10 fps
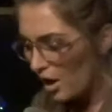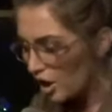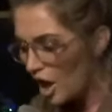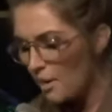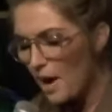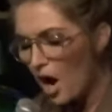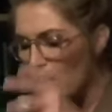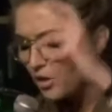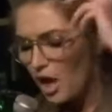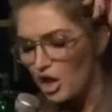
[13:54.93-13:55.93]
Come
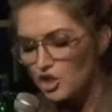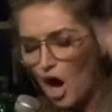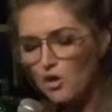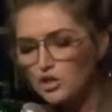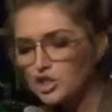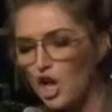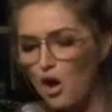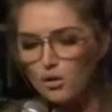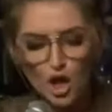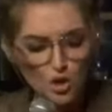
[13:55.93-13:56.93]
on. Don't
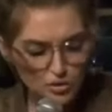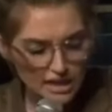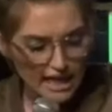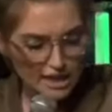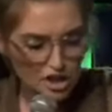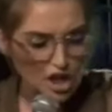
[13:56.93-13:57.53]
don't lose this.